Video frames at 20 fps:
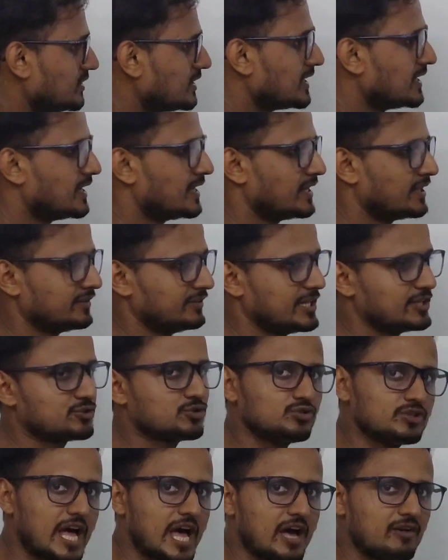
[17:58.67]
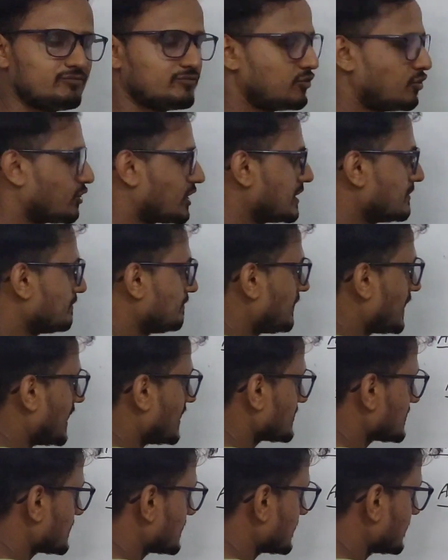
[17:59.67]
rule. They should have 4n
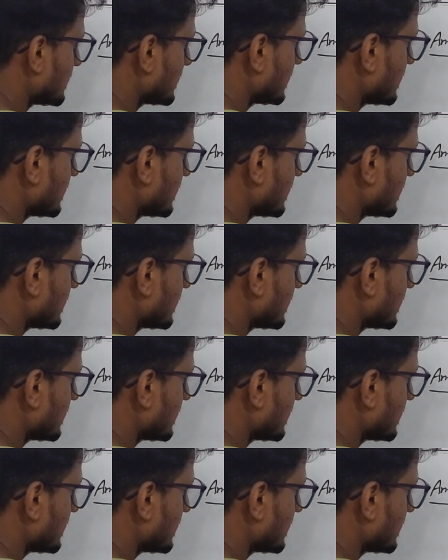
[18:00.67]
plus